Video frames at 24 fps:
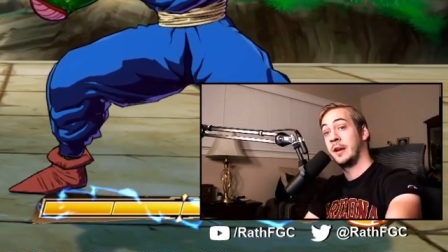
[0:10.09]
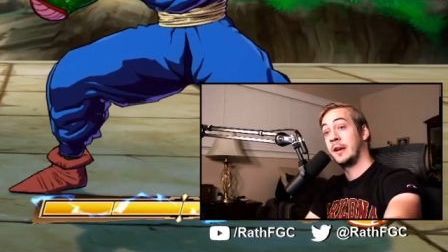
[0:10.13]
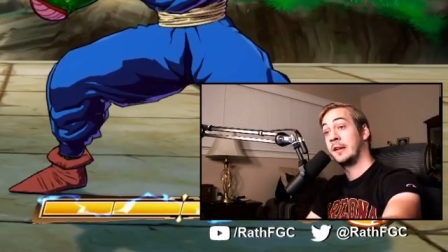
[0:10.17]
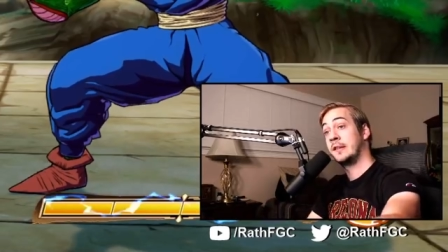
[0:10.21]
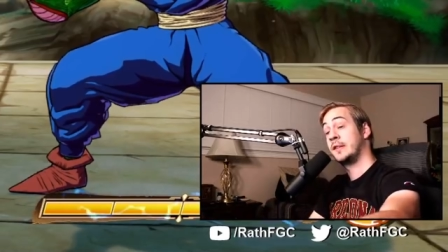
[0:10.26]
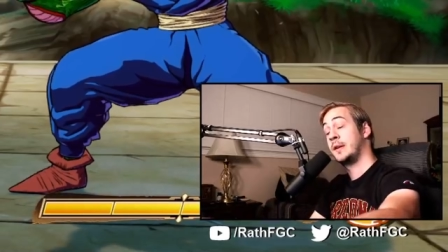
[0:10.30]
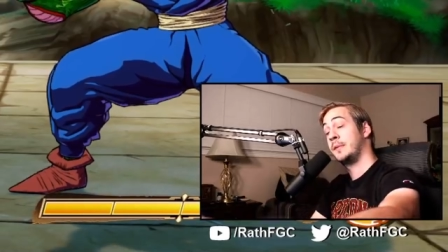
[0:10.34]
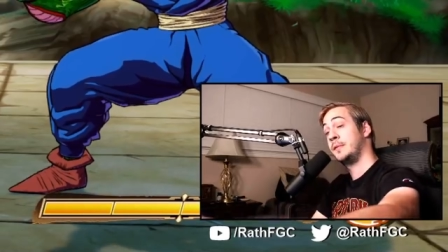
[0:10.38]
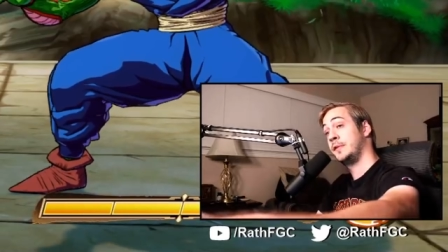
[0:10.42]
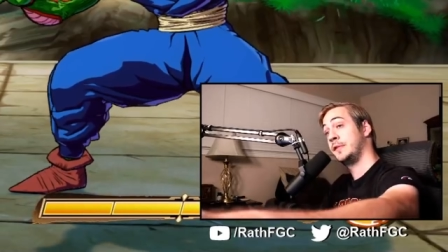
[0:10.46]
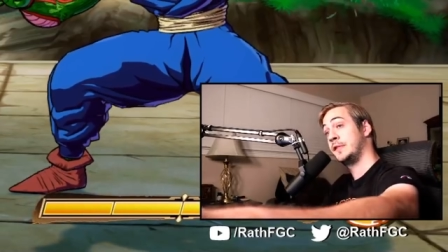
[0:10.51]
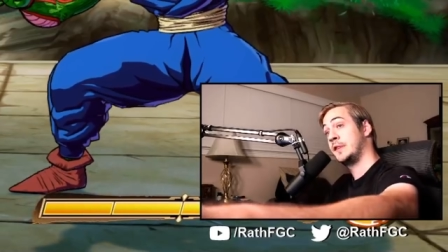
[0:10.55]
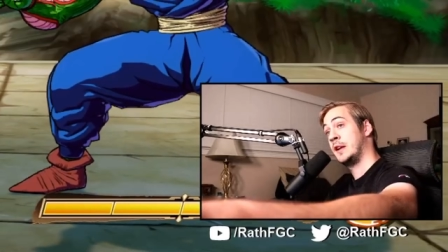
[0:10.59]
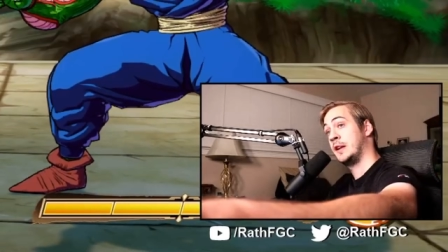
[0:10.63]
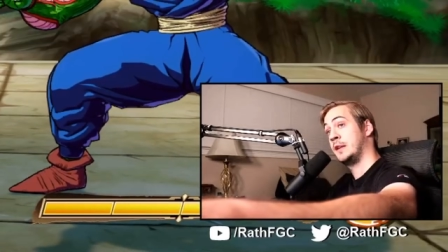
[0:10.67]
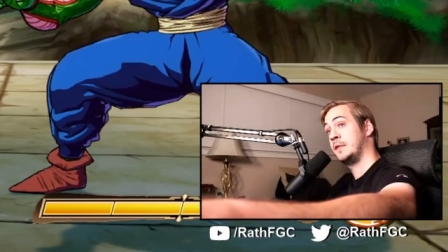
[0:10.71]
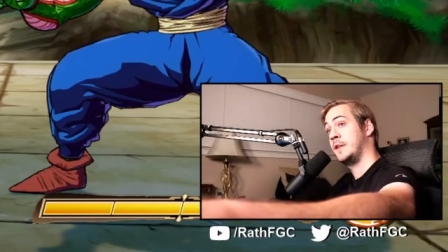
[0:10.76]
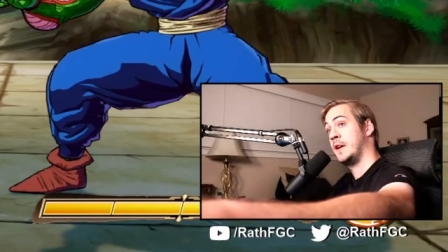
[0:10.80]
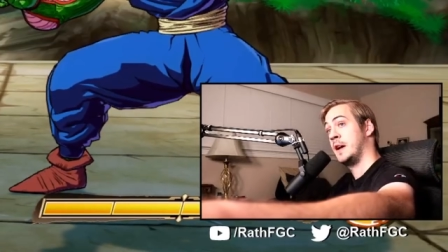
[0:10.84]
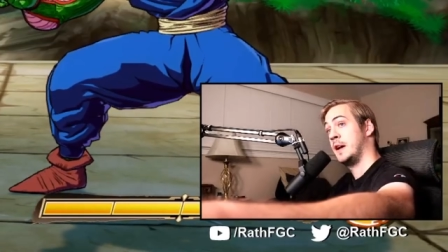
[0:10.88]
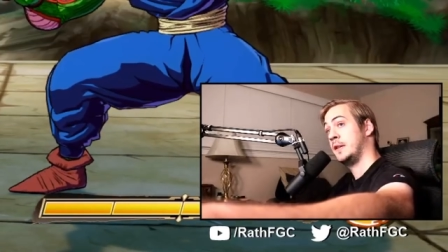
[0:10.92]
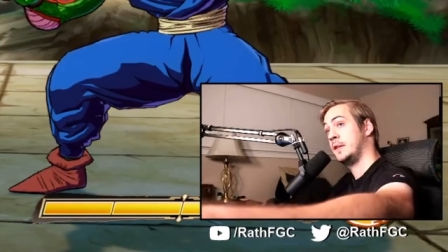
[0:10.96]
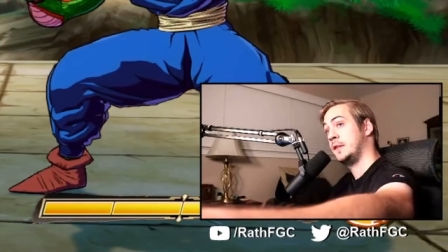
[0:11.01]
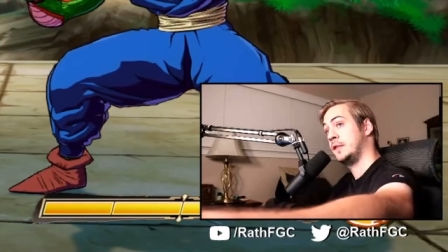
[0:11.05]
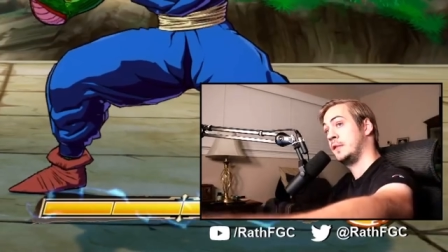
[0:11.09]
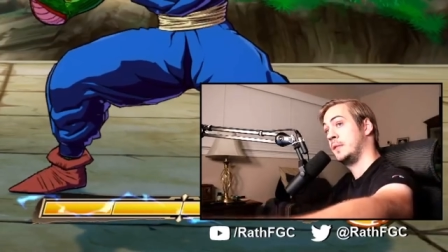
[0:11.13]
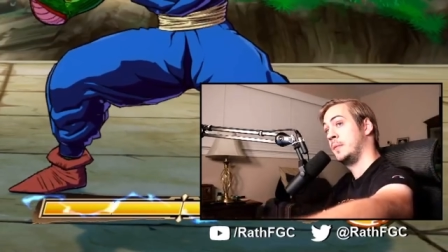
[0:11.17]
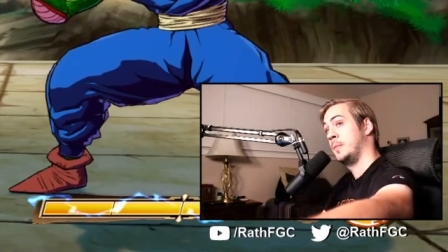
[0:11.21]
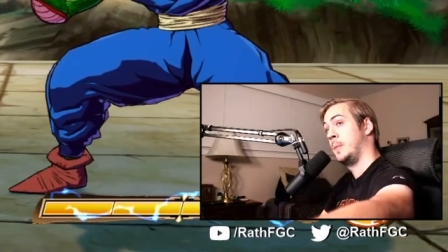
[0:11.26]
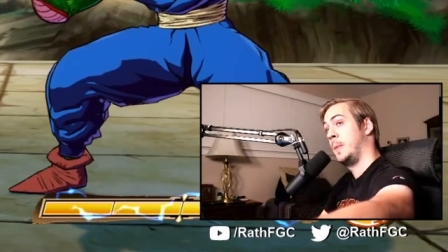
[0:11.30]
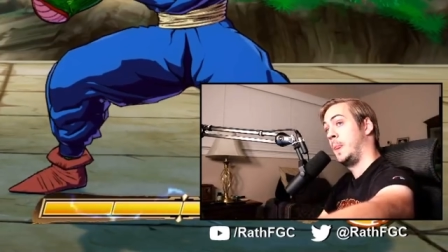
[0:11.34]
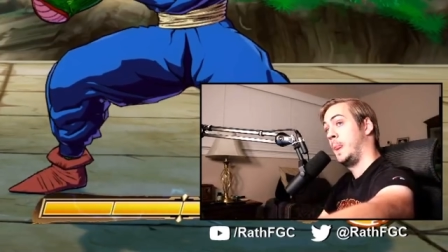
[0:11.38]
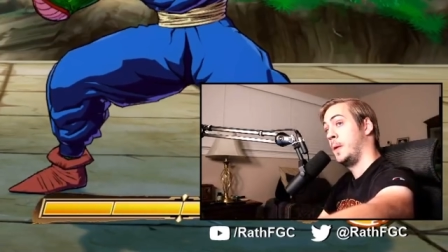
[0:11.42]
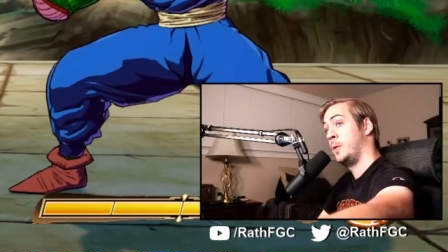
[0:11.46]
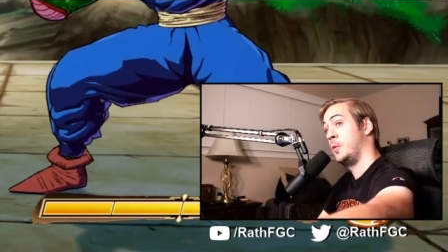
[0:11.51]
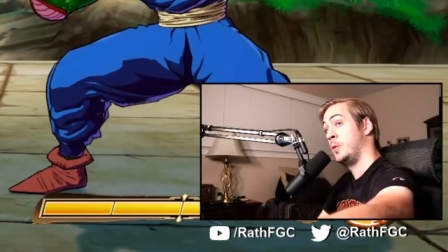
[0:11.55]
except for SonicFox,
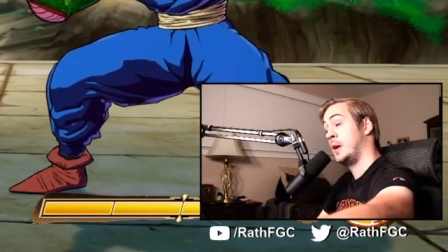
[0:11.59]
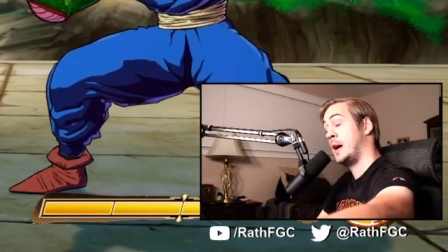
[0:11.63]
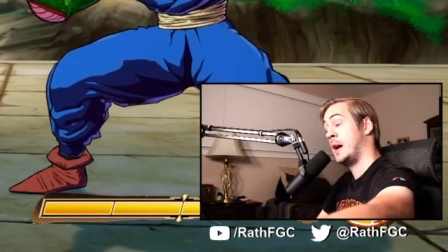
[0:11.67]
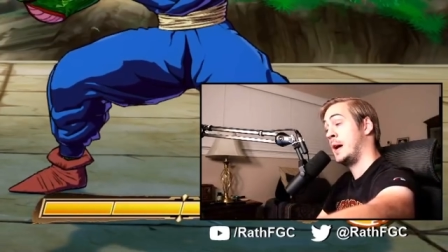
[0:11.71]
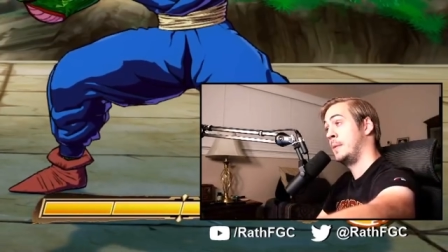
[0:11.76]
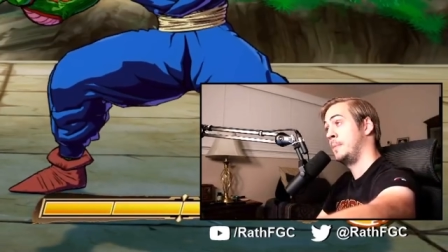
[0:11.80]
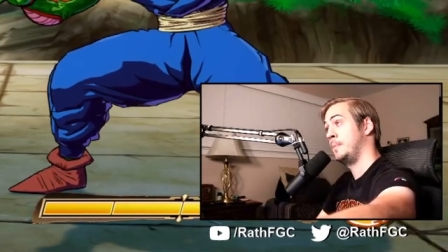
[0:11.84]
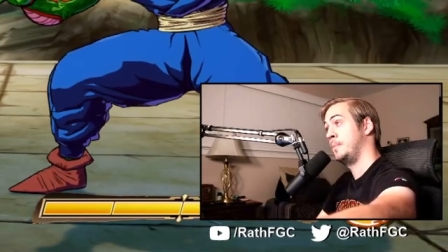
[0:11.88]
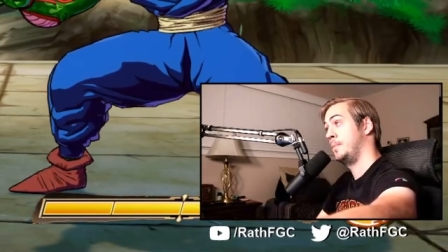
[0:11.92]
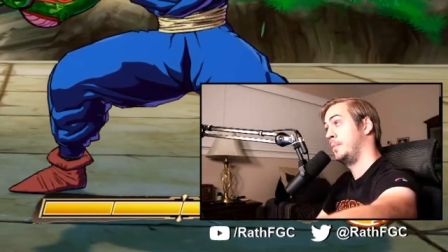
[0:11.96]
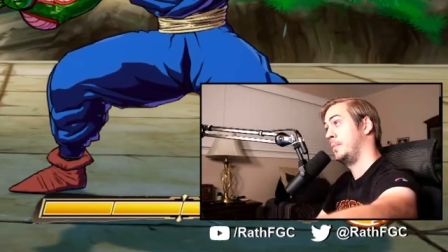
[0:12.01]
who got,